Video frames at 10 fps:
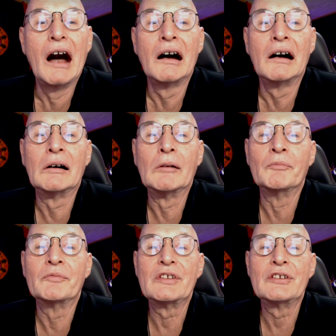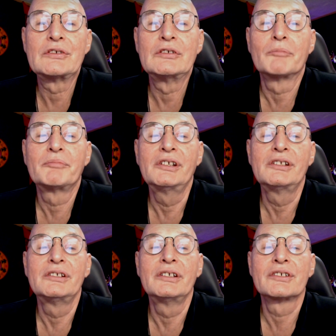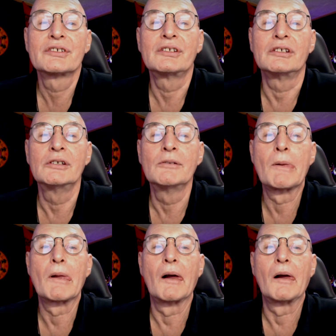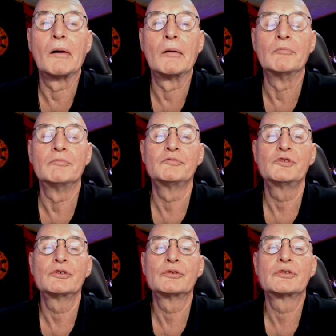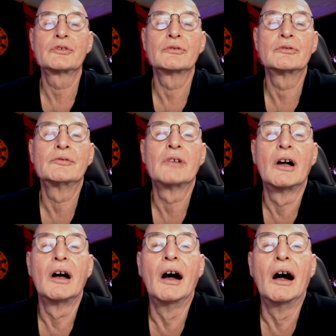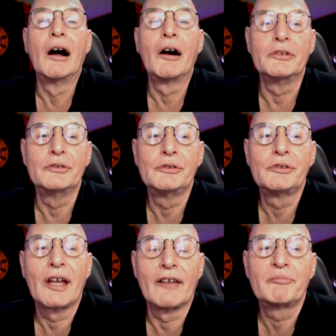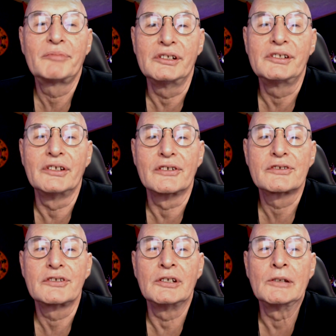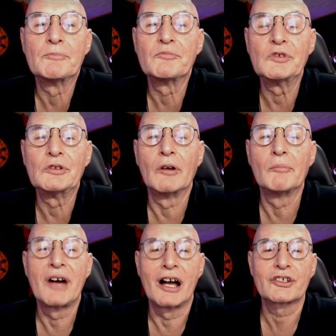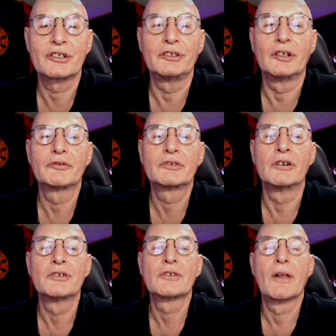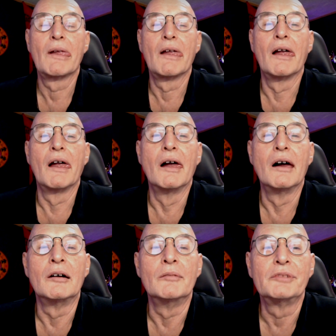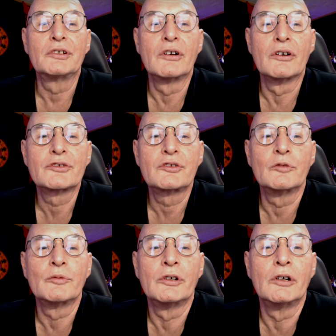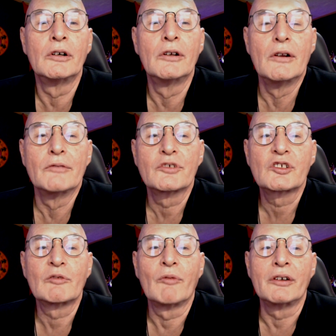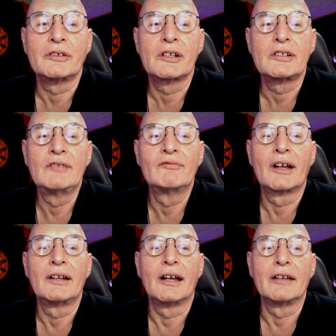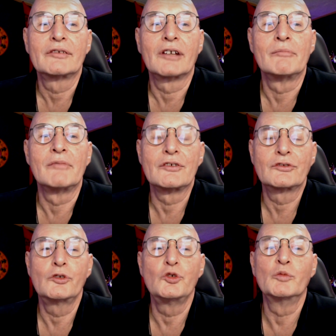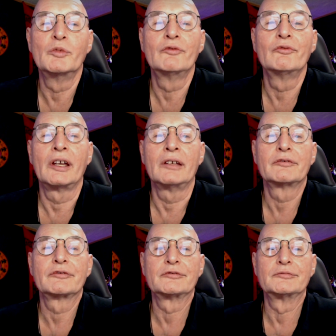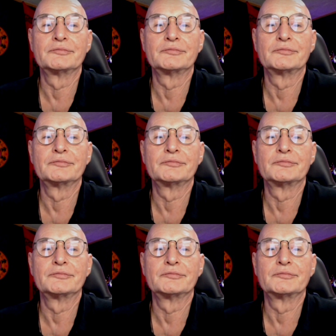Um, is your PTSD um, due to, or do you have PTSD you know, partially, of course, uh, because you were squandered in one lifetime as a human wave.